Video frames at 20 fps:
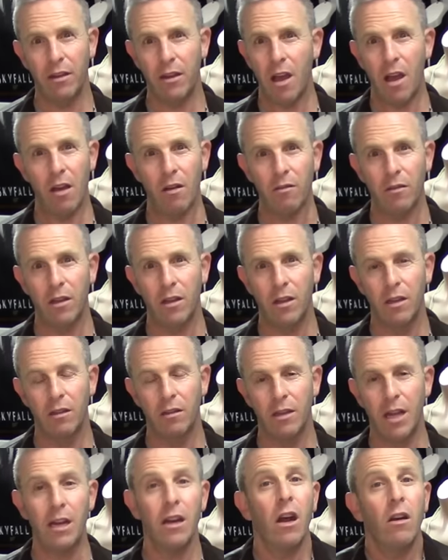No.
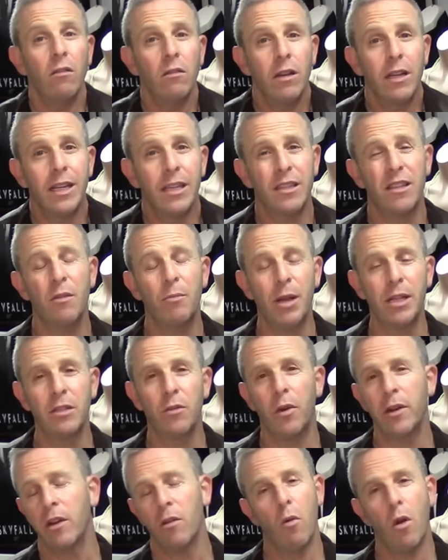I don't know, I guess it depends
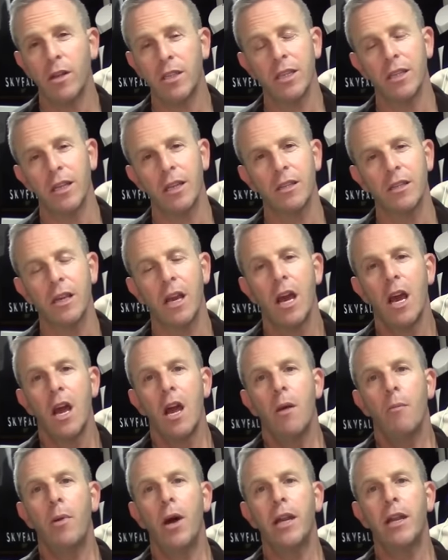on when you're watching this.
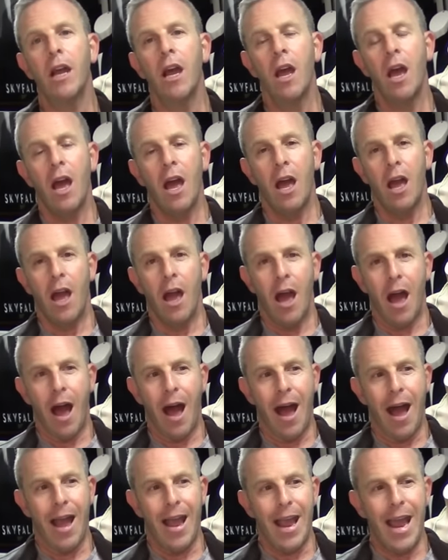But
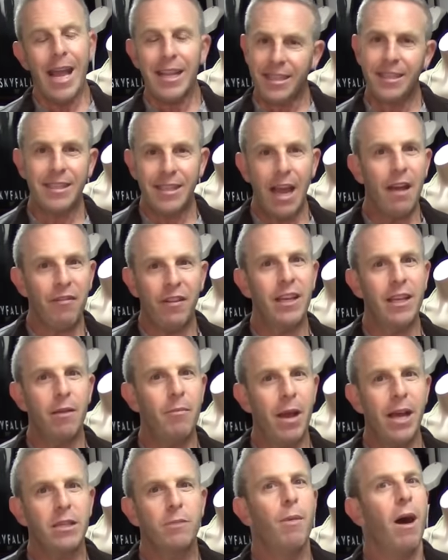it's definitely
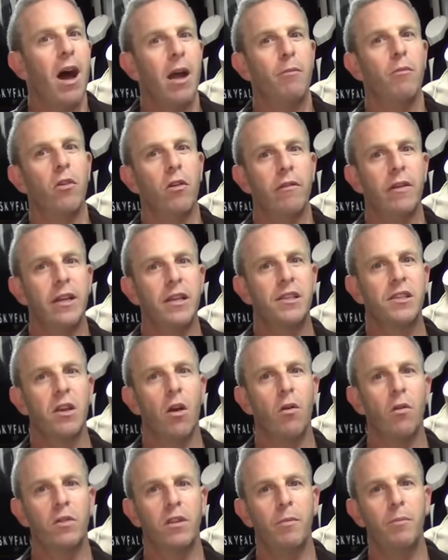the best Bond movie.
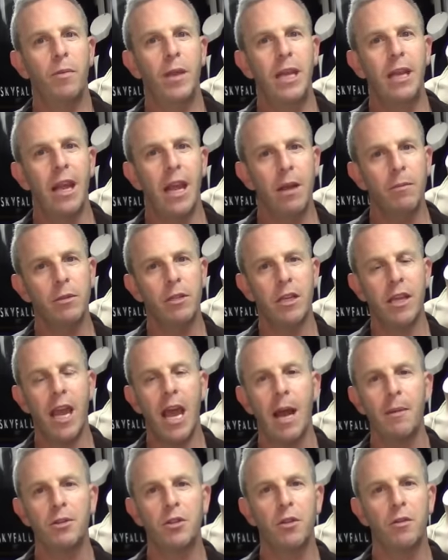So to be able to
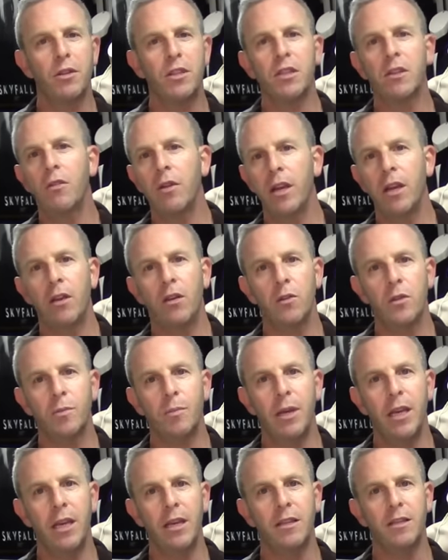capture a screen use
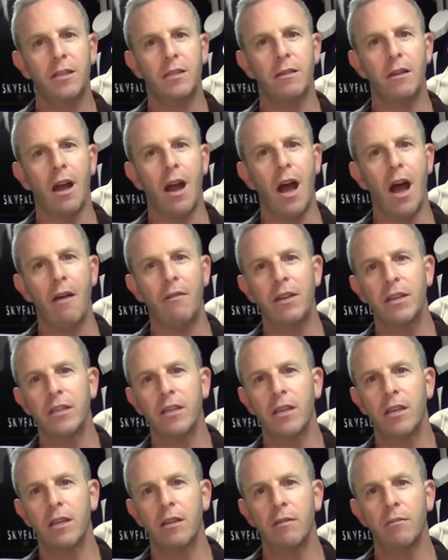piece
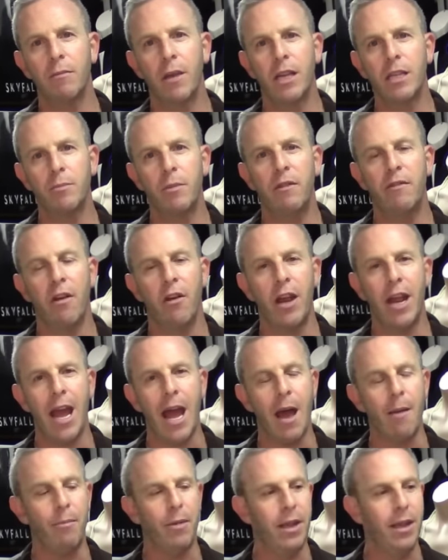obviously makes me very
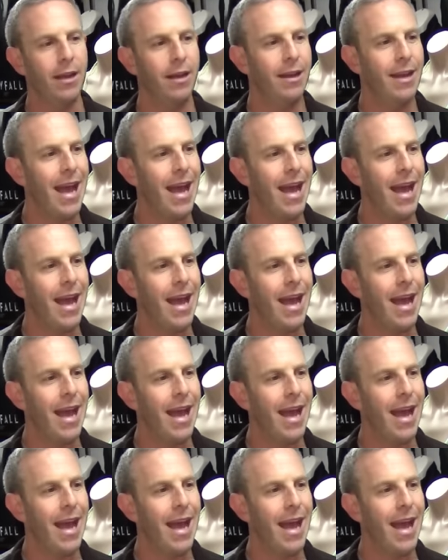happy.